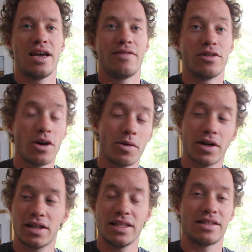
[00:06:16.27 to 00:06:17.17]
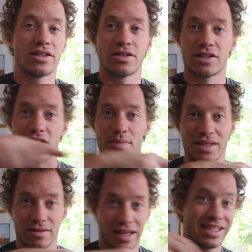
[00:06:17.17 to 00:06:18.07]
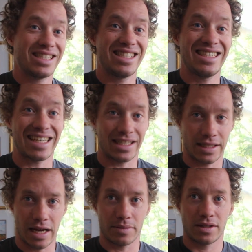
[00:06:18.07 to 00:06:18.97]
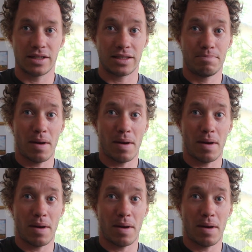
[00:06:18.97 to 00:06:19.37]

if you're not wearing cleats, you're going to stop in like 6 steps. Just